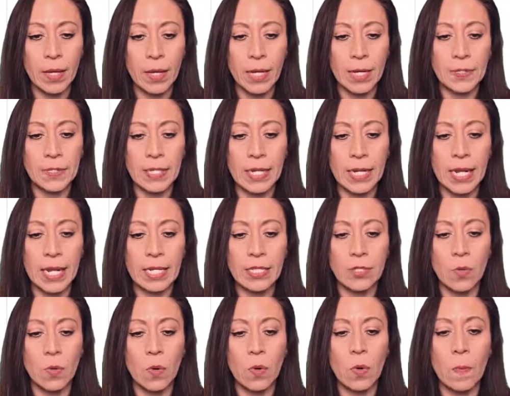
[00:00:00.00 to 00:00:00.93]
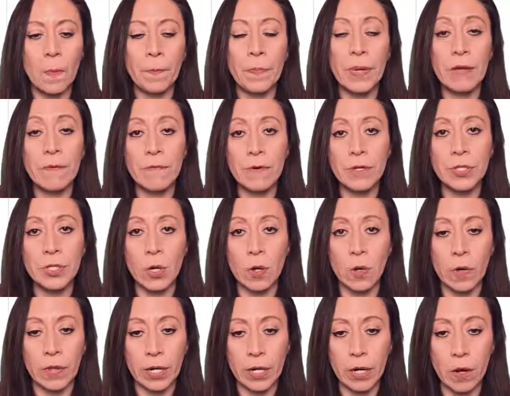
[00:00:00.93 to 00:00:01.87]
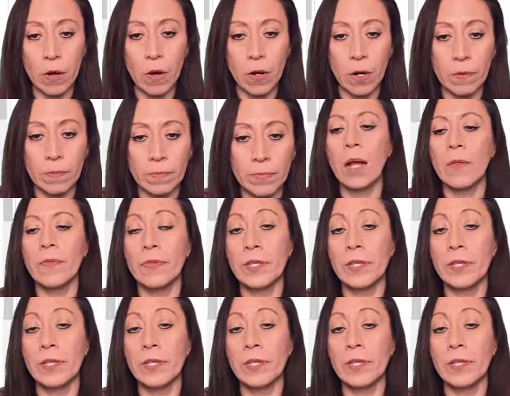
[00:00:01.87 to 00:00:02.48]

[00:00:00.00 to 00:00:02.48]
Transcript: and select on pivot other column.